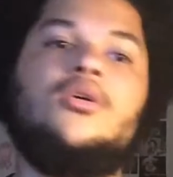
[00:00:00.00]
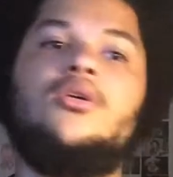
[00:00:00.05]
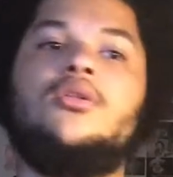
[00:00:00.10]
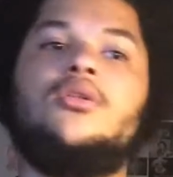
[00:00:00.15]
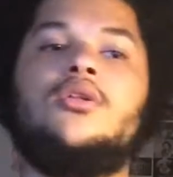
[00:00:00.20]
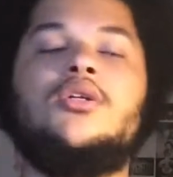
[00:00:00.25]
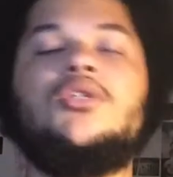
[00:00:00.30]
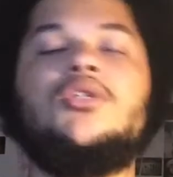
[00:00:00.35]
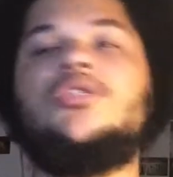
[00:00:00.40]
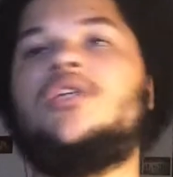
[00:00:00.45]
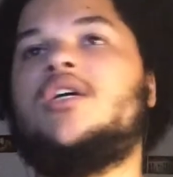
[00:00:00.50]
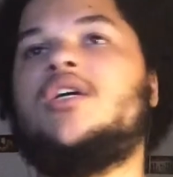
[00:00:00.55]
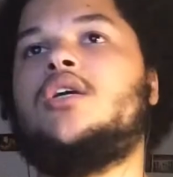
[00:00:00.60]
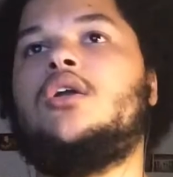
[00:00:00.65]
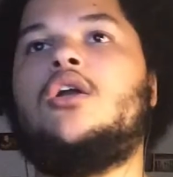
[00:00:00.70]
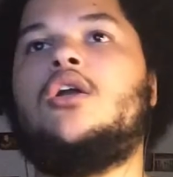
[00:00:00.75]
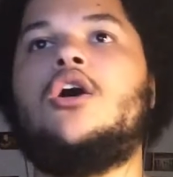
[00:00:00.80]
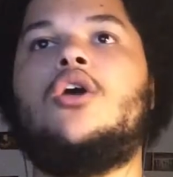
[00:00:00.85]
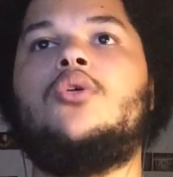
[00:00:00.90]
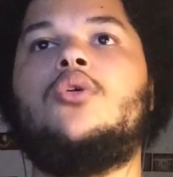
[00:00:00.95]
And then the
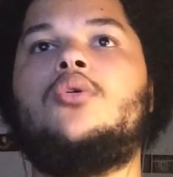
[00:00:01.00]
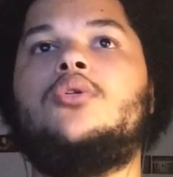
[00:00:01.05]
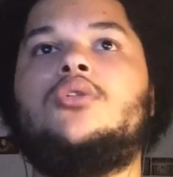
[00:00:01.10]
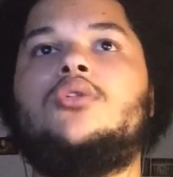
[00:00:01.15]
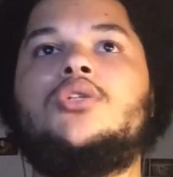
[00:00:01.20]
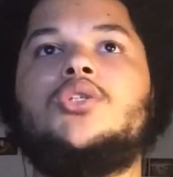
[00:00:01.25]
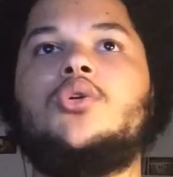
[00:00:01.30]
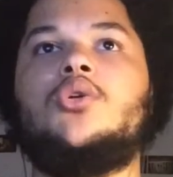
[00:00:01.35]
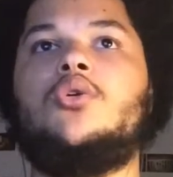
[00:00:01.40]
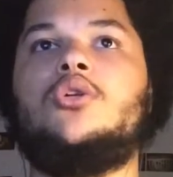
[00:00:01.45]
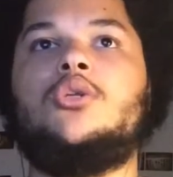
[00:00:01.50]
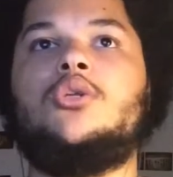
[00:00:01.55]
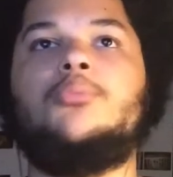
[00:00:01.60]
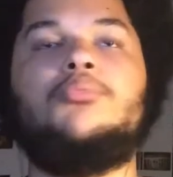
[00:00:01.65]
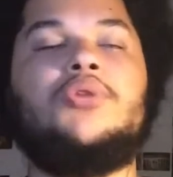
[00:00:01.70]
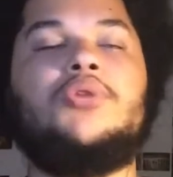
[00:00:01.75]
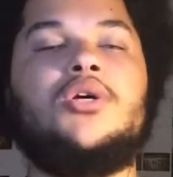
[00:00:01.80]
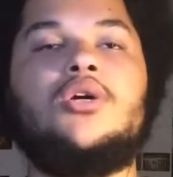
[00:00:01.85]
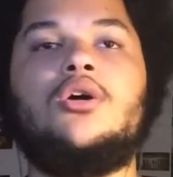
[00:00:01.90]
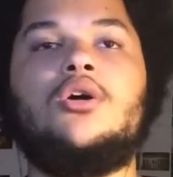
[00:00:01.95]
second hour it started to
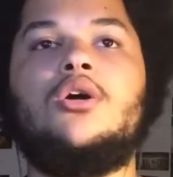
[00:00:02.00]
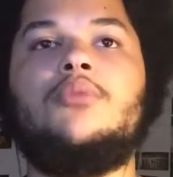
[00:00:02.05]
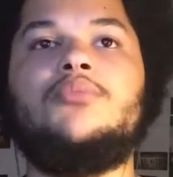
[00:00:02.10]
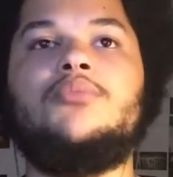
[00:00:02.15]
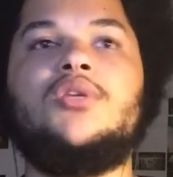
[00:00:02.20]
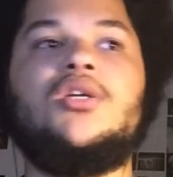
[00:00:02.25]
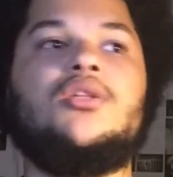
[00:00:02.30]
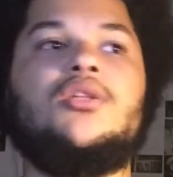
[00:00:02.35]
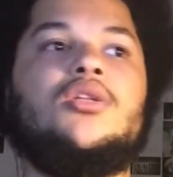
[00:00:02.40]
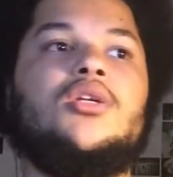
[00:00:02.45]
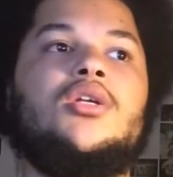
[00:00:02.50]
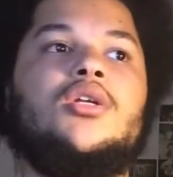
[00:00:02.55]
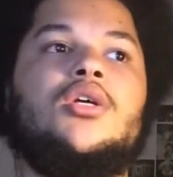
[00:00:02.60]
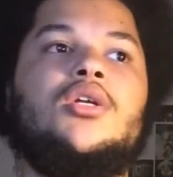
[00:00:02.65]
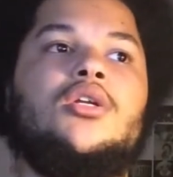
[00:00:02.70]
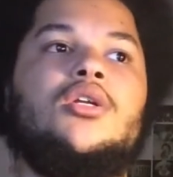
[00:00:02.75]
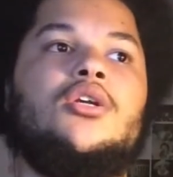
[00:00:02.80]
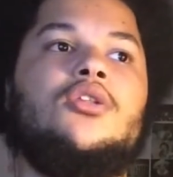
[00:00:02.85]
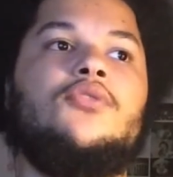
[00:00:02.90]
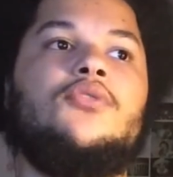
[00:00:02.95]
pick up, and then they
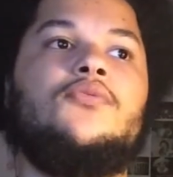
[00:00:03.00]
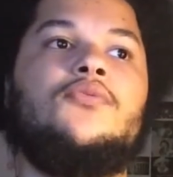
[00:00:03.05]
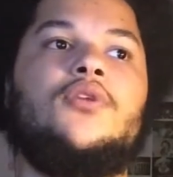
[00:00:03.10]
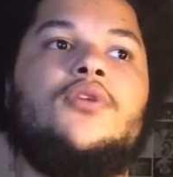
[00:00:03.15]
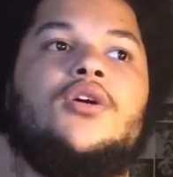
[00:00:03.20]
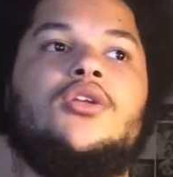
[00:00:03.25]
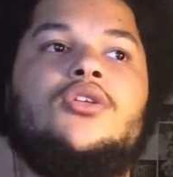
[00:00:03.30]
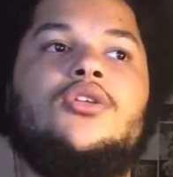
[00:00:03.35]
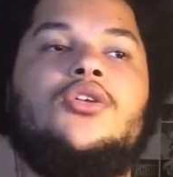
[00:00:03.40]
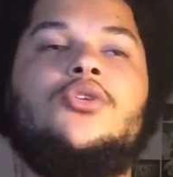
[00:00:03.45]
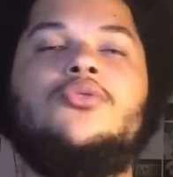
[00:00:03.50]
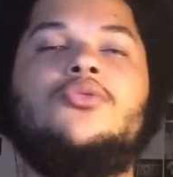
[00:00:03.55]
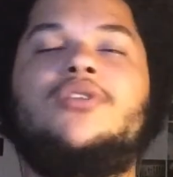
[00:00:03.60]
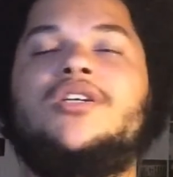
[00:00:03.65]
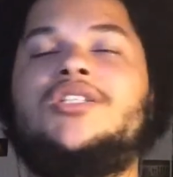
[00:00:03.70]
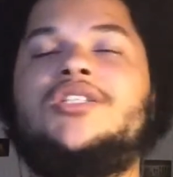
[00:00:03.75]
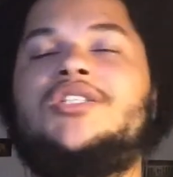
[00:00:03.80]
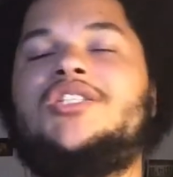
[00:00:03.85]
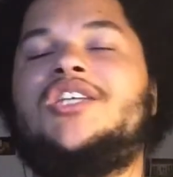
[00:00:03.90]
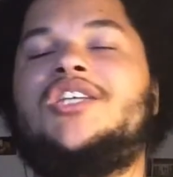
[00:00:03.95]
did the fucking
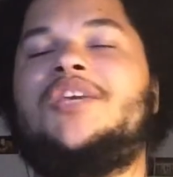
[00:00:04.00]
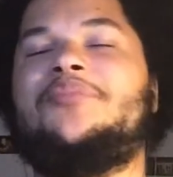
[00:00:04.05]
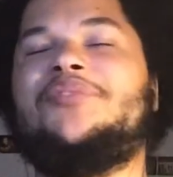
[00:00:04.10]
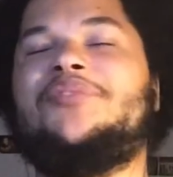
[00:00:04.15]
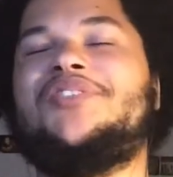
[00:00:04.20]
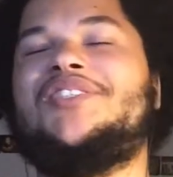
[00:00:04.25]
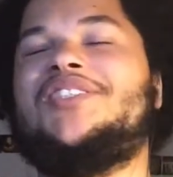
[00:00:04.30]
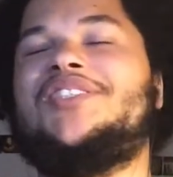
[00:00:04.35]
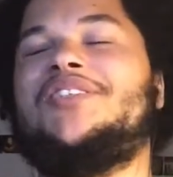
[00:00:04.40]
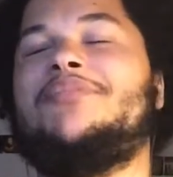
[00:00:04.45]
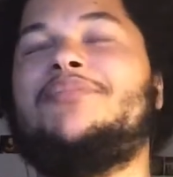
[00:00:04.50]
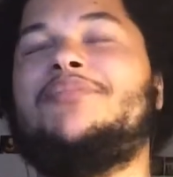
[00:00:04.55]
US Championship